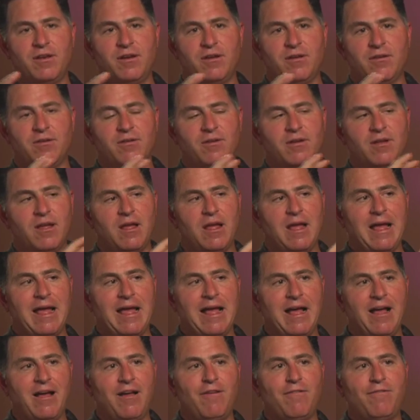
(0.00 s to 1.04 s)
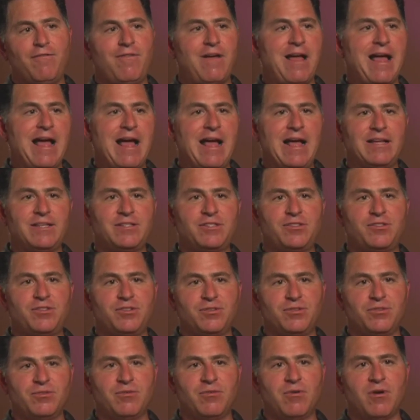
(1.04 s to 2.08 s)
you know, how fast
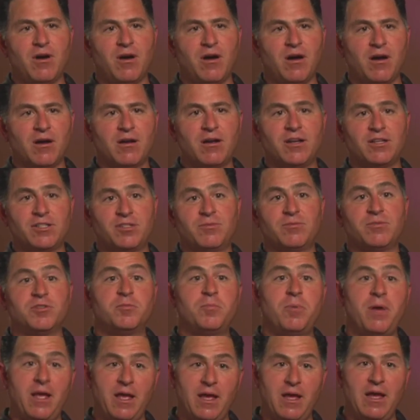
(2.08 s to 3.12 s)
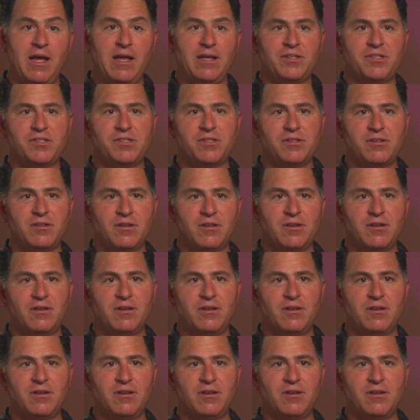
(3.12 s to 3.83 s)
do our customers pay us,